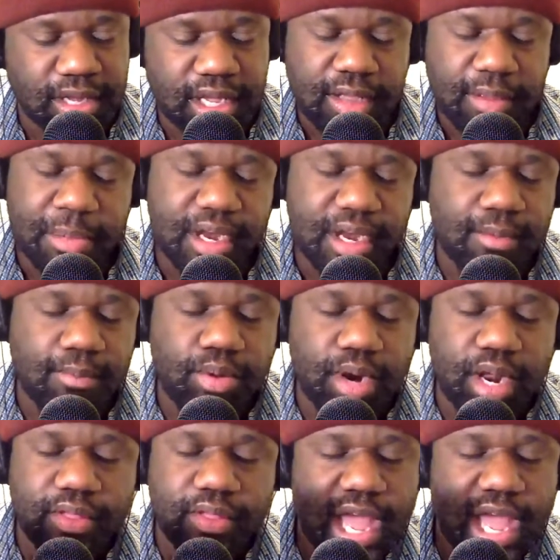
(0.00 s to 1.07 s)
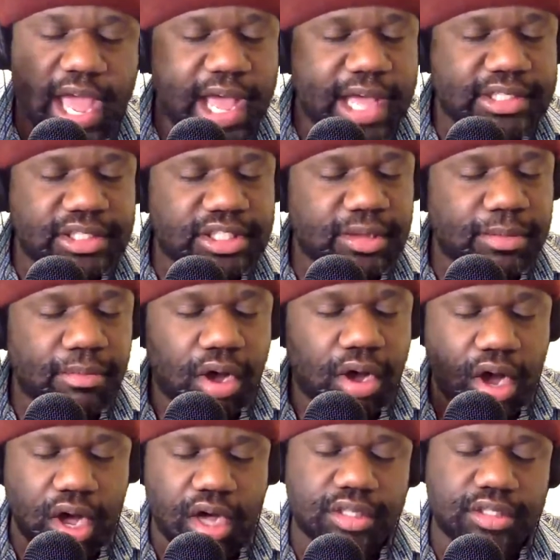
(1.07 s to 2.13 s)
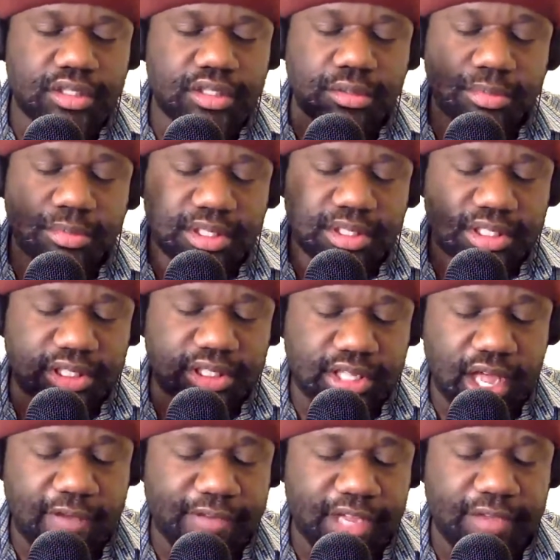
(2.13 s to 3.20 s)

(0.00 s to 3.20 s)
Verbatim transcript: I mean, the brother has some awesome stuff.